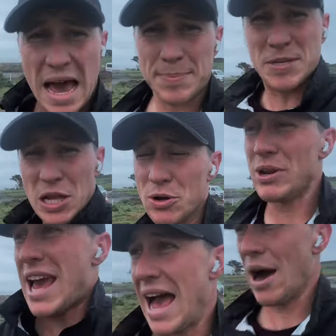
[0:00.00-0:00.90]

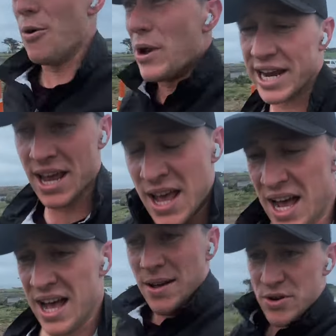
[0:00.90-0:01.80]
absolutely howling.
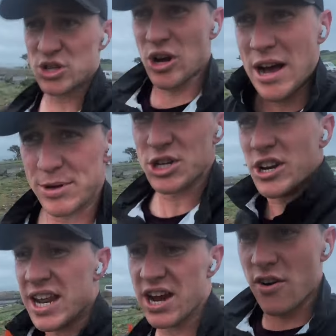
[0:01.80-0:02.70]
I'm not sure how much you
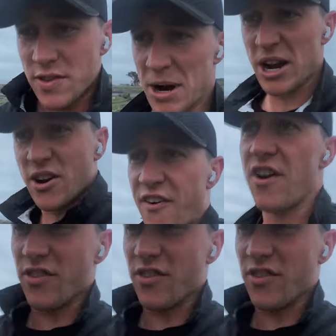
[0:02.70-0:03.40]
can hear over the microphone.